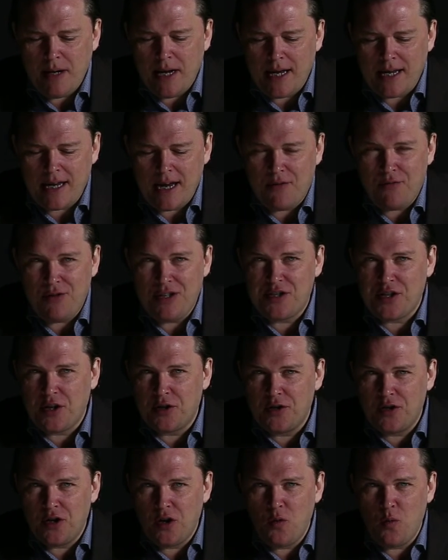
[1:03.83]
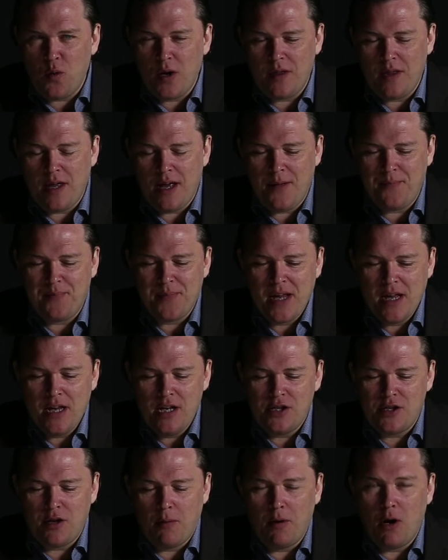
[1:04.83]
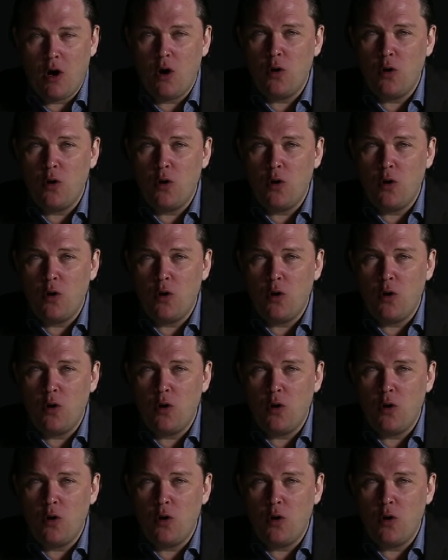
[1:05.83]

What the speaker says: like a risotto with some